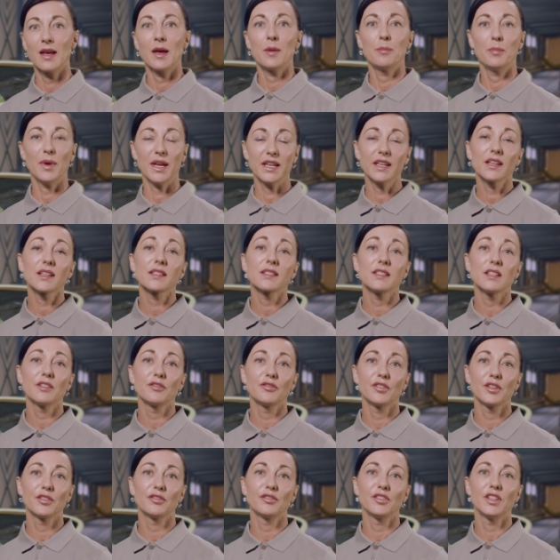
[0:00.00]
BETASEAL
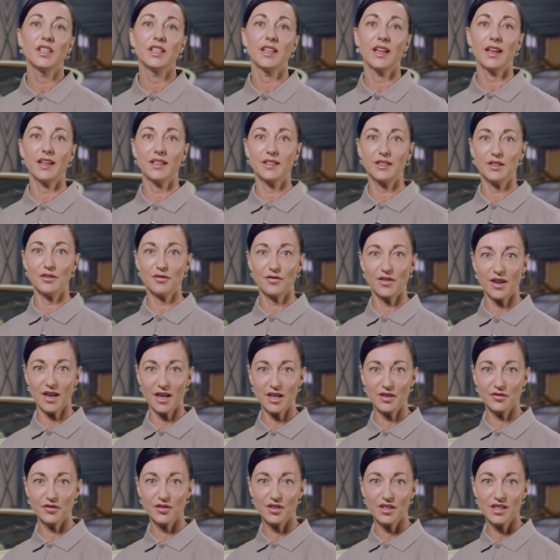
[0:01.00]

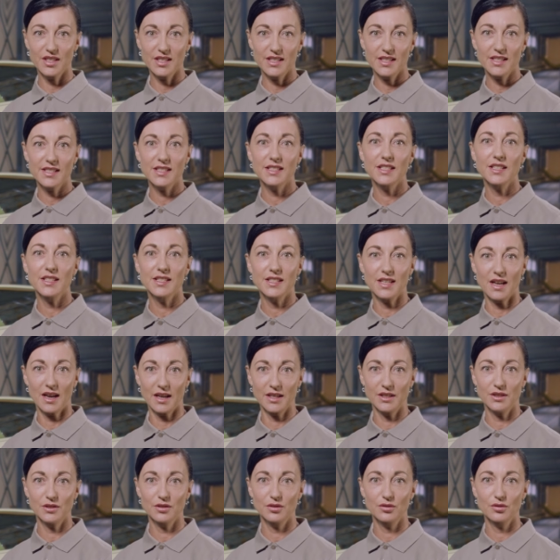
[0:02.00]
1585 is
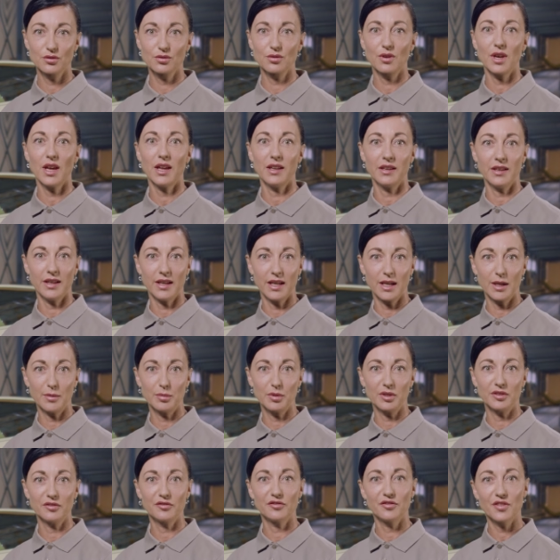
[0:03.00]
designed to
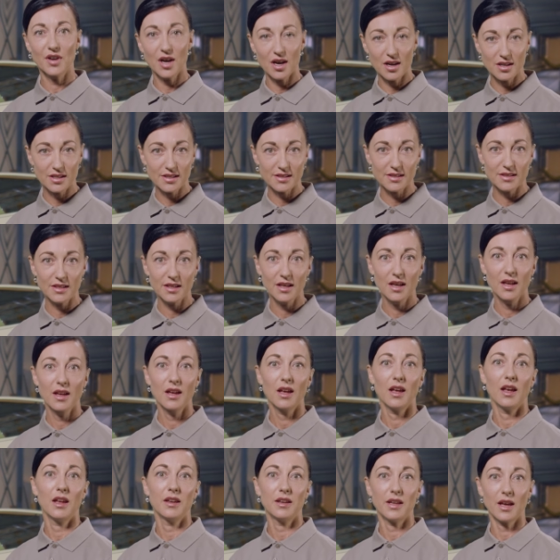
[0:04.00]
enable fast
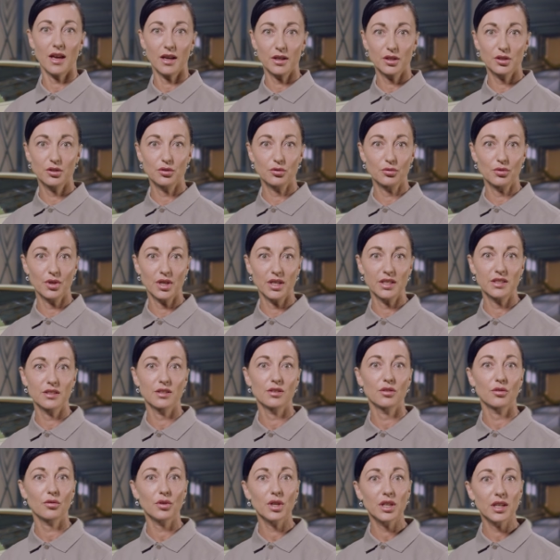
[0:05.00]
and accurate
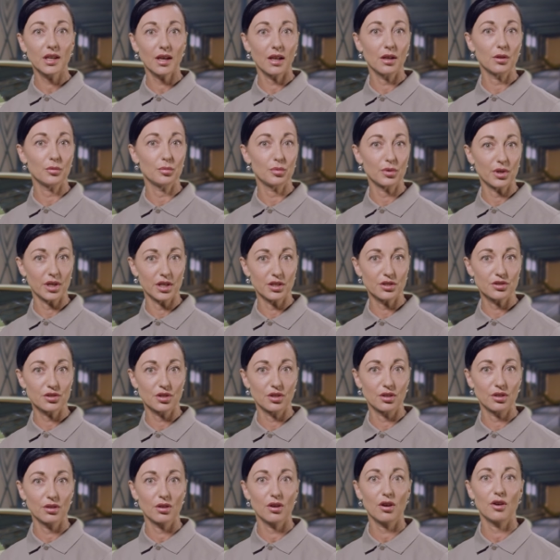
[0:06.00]

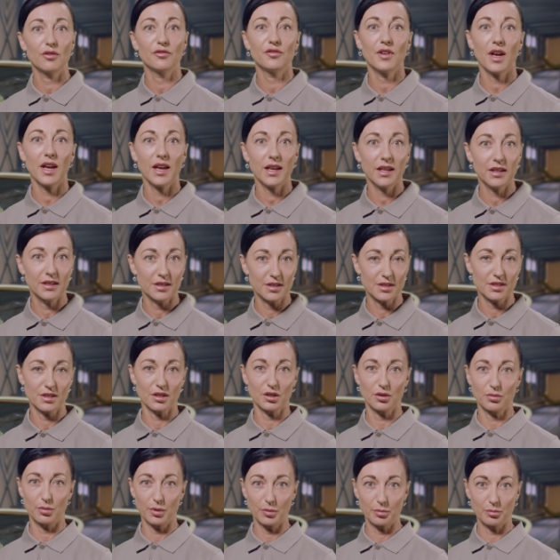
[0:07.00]
recalibration of ADAS
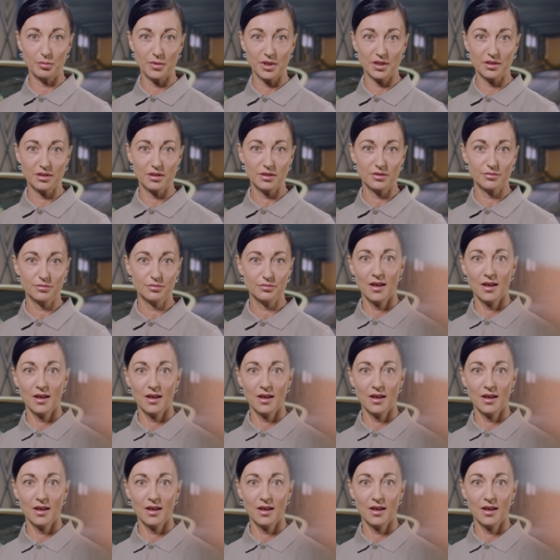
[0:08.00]
equipment.